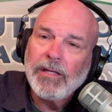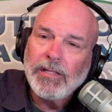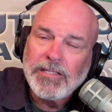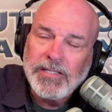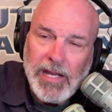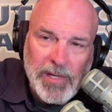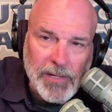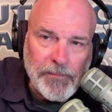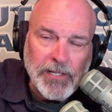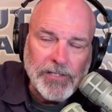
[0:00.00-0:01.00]
Send me a
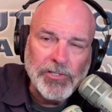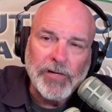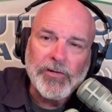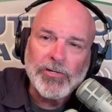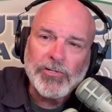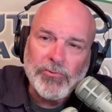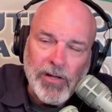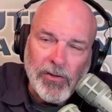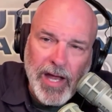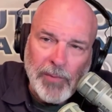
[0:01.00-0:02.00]
picture of your trail
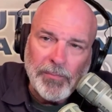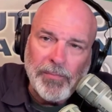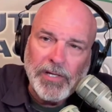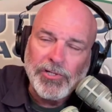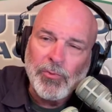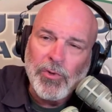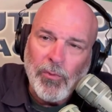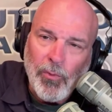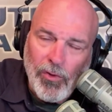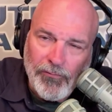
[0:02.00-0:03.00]
camera picture with a
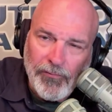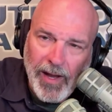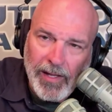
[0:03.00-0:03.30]
wolf on it